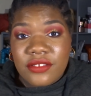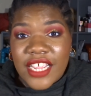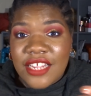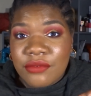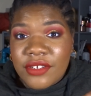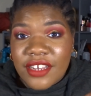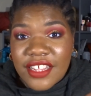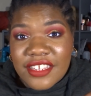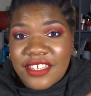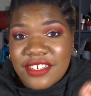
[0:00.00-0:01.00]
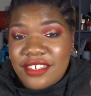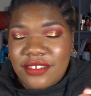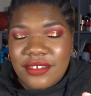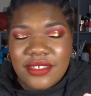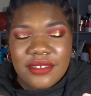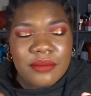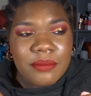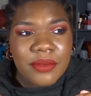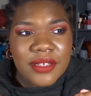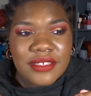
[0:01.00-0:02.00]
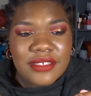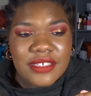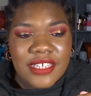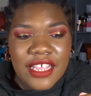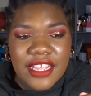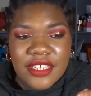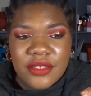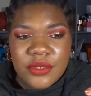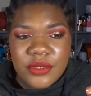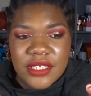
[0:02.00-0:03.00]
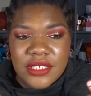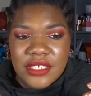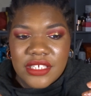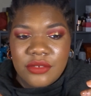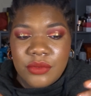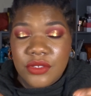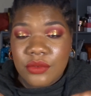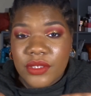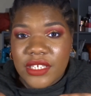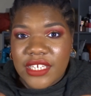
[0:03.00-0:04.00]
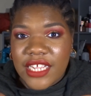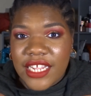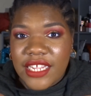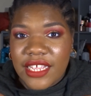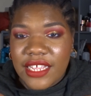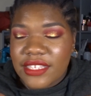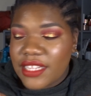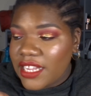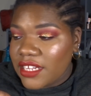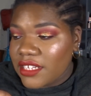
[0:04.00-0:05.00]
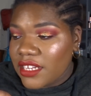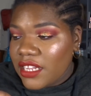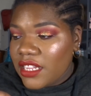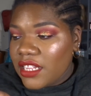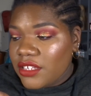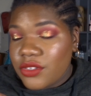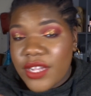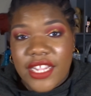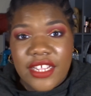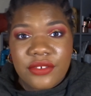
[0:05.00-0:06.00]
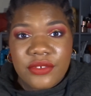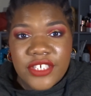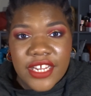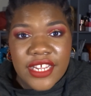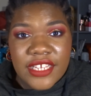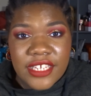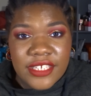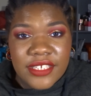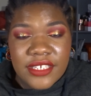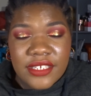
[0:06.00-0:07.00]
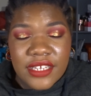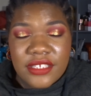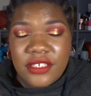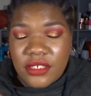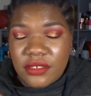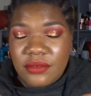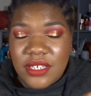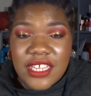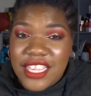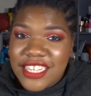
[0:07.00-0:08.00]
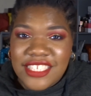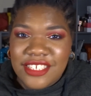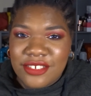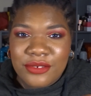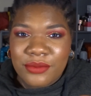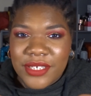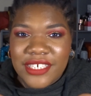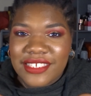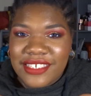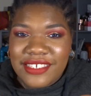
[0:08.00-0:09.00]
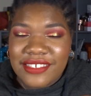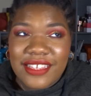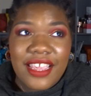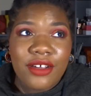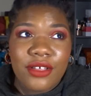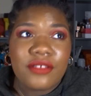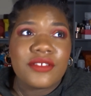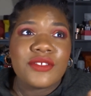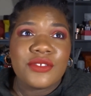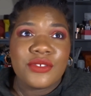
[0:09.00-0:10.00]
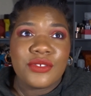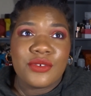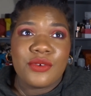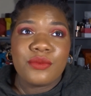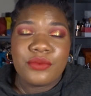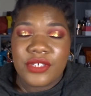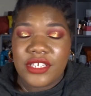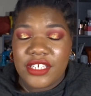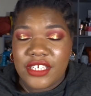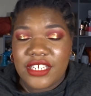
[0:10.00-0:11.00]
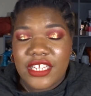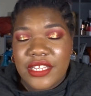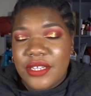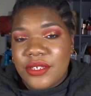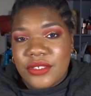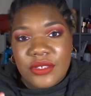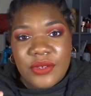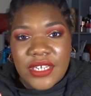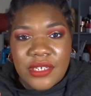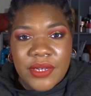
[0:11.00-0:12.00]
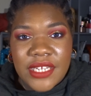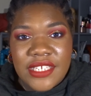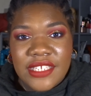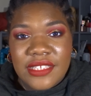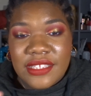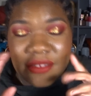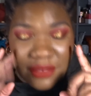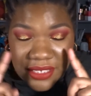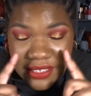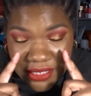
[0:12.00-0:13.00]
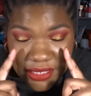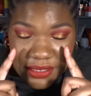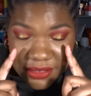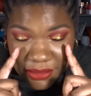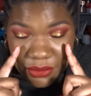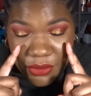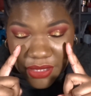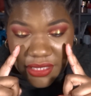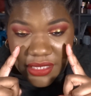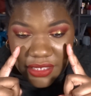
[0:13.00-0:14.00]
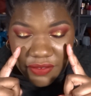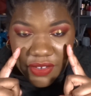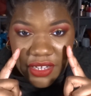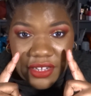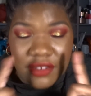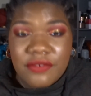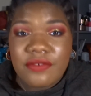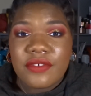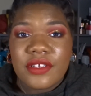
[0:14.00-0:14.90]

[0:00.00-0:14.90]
I really like it actually, but yeah, I thought that it was the one that I had, and so I had to check, and I decided that I need to wear these. They are so pretty. So anyway, this is 365,